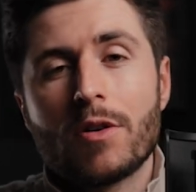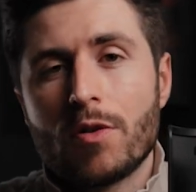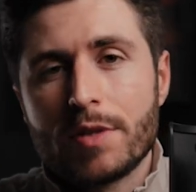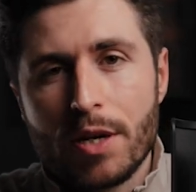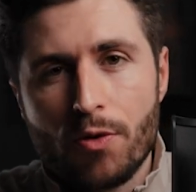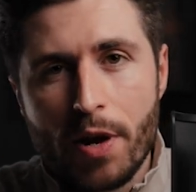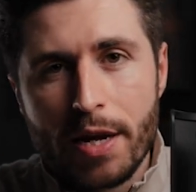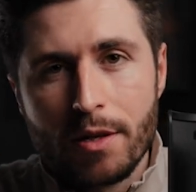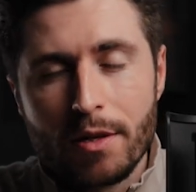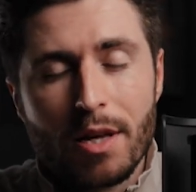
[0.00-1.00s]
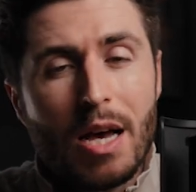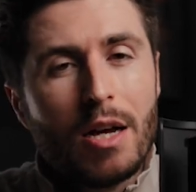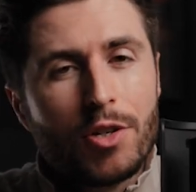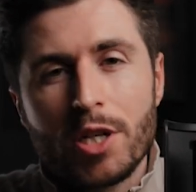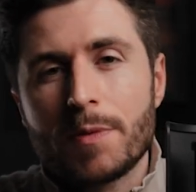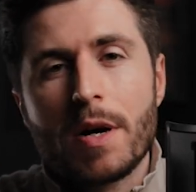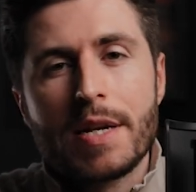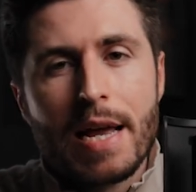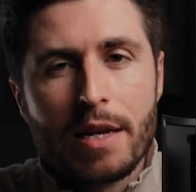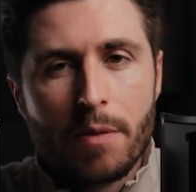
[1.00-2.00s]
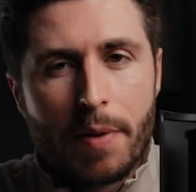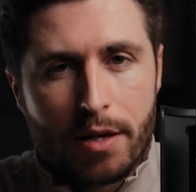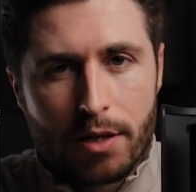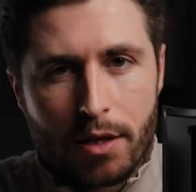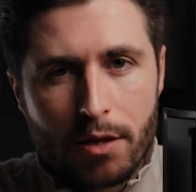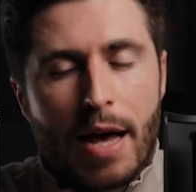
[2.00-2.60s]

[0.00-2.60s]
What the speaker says: of content creators just by nailing the basics.